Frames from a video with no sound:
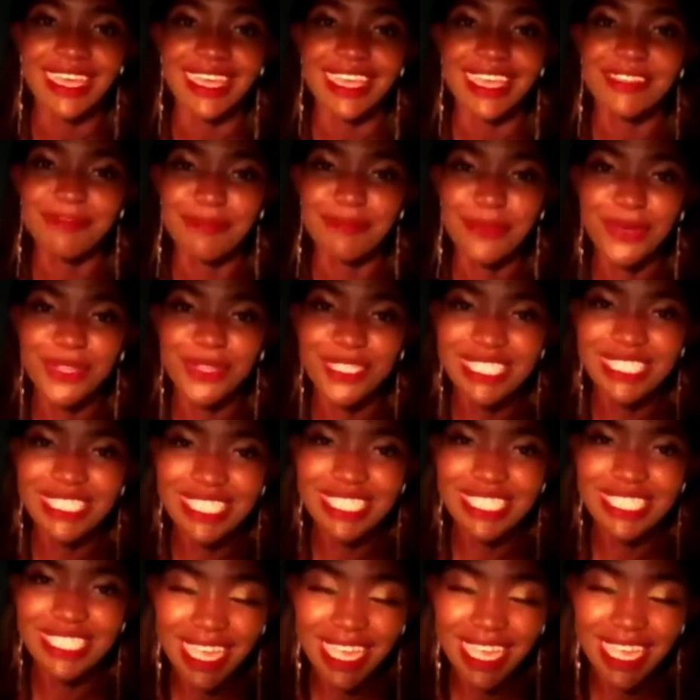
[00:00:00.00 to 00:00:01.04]
in most
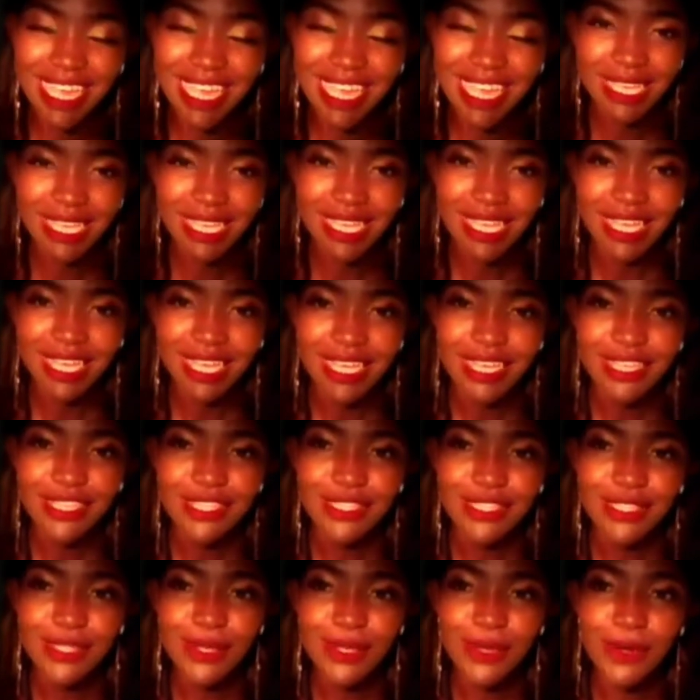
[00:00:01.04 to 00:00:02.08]
times.
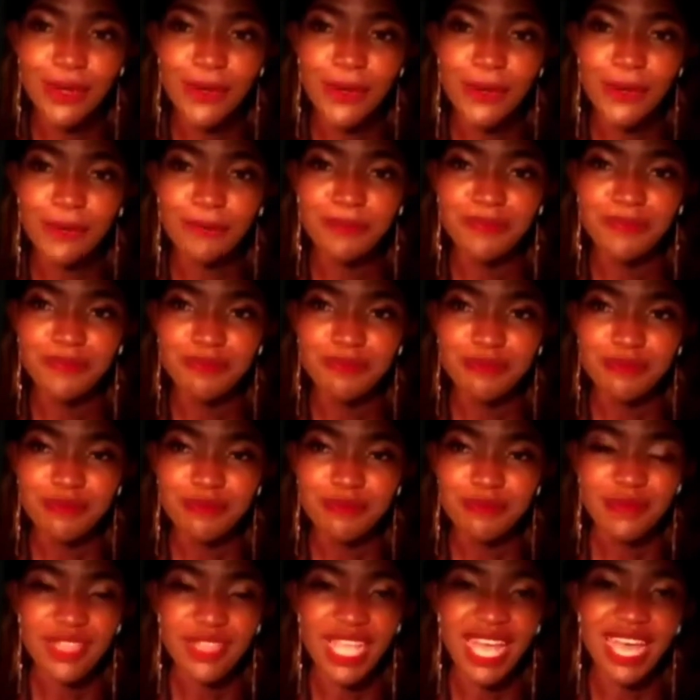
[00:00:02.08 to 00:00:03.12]
So
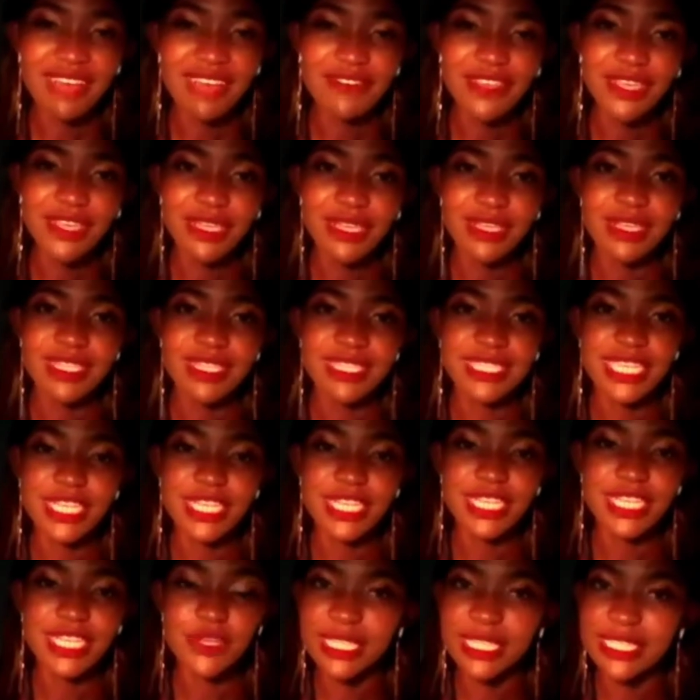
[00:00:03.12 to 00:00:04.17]
having
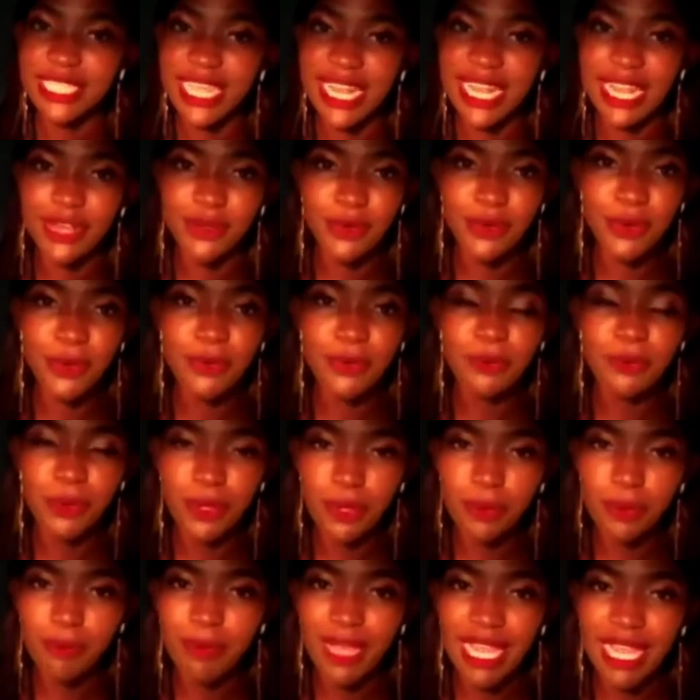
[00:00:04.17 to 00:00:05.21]
settlements that are not
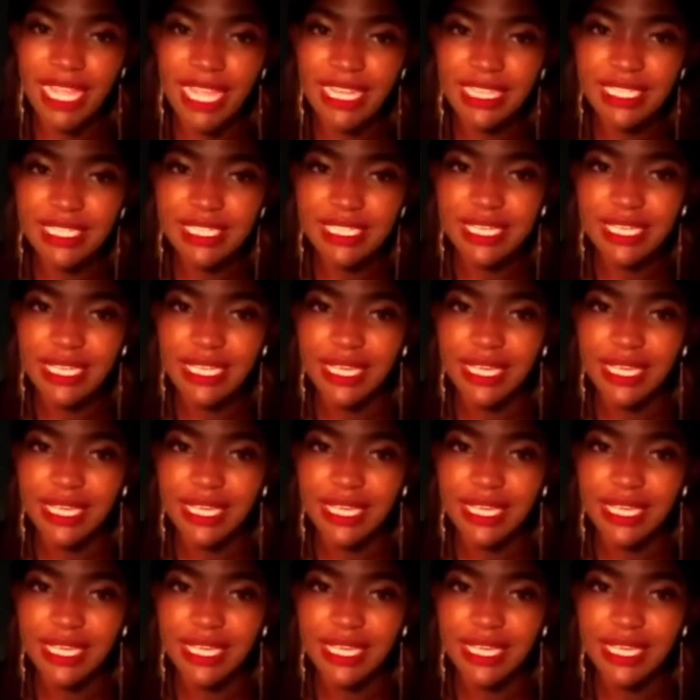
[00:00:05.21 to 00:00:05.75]
well planned